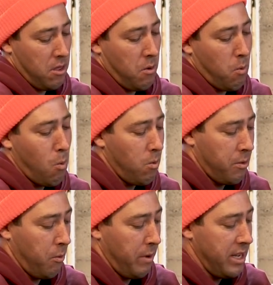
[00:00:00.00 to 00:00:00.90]

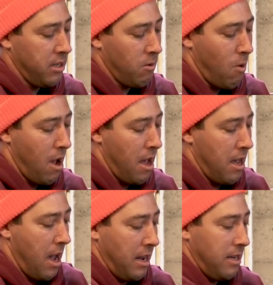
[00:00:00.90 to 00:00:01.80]
The reason
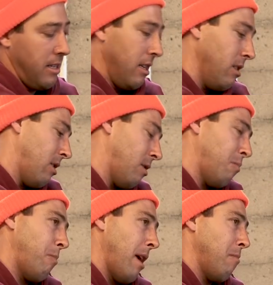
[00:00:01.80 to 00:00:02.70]
why I didn't
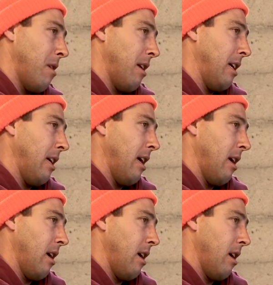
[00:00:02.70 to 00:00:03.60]
spend money
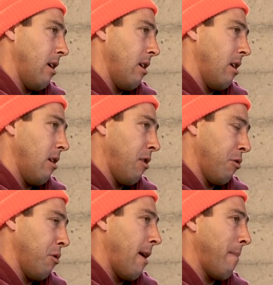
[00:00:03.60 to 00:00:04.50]

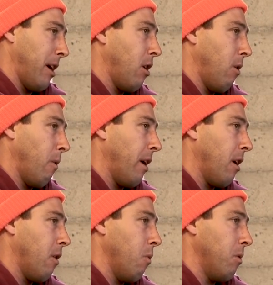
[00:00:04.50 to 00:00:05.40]
throughout my
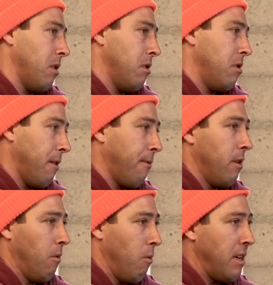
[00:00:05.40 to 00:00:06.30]
career was a
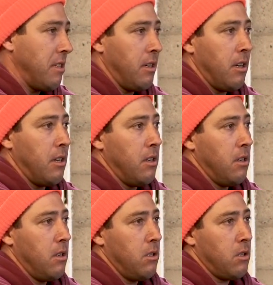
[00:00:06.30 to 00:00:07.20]
different reason
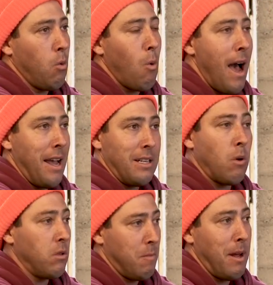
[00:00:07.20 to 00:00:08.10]
to why I
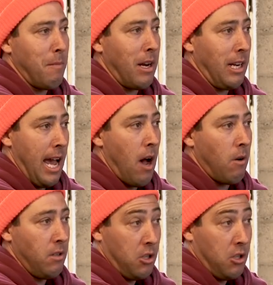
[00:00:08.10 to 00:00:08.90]
don't spend money now.